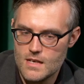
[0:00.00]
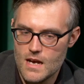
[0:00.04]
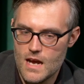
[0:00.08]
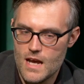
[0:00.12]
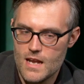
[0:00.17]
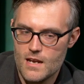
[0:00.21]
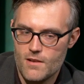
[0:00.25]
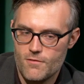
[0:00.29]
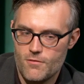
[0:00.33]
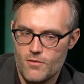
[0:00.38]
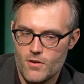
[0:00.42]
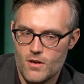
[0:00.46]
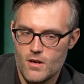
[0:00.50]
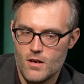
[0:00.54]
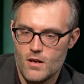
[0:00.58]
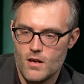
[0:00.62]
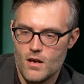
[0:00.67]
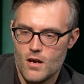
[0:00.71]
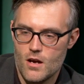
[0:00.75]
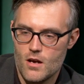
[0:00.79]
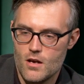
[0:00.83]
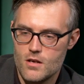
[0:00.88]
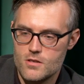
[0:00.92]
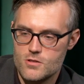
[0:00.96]
kind of
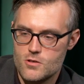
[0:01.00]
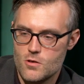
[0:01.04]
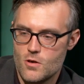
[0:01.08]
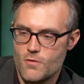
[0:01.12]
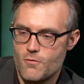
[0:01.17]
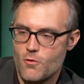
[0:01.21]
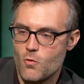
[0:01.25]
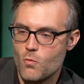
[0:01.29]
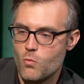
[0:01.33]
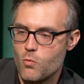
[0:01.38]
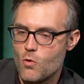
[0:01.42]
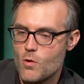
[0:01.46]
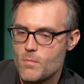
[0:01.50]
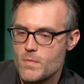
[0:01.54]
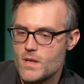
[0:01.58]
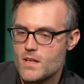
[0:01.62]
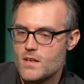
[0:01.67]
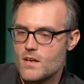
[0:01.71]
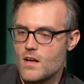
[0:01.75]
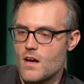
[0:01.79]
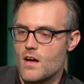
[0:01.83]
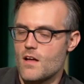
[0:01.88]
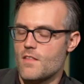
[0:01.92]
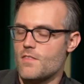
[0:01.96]
a sort of a
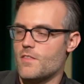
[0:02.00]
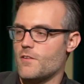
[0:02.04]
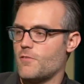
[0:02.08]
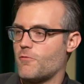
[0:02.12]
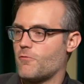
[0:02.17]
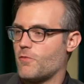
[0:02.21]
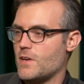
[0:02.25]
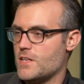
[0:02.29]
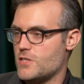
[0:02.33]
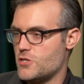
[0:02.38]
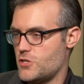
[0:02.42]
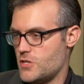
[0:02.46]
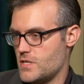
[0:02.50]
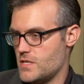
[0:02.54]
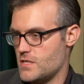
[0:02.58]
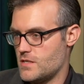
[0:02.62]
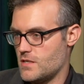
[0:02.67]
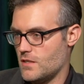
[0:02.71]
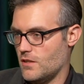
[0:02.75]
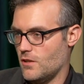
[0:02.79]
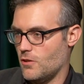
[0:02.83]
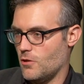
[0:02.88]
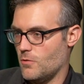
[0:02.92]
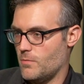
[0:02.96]
woman on the
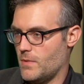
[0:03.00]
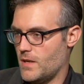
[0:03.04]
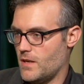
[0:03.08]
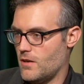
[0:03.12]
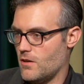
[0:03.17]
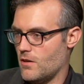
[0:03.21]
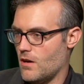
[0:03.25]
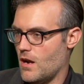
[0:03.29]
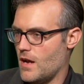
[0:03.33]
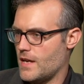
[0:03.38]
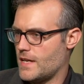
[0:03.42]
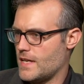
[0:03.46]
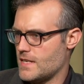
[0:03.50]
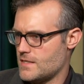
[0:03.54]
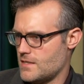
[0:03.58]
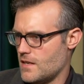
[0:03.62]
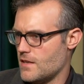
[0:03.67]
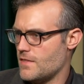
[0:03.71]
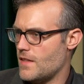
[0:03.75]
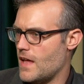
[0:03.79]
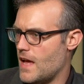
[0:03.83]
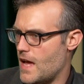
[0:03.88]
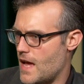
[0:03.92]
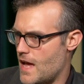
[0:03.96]
fringes a little bit, or I guess
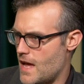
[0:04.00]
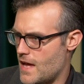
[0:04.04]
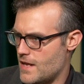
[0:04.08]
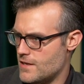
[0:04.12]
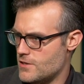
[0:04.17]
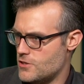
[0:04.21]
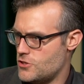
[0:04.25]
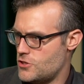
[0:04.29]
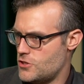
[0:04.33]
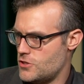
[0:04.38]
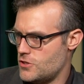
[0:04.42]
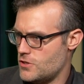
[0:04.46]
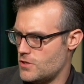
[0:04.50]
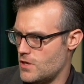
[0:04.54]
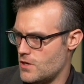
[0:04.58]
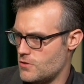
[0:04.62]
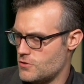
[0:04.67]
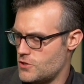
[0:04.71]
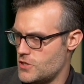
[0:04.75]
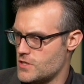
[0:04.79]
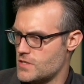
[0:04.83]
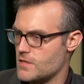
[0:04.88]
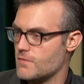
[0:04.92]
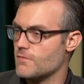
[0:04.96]
on the edge. You
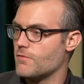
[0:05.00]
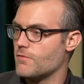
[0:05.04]
know, she's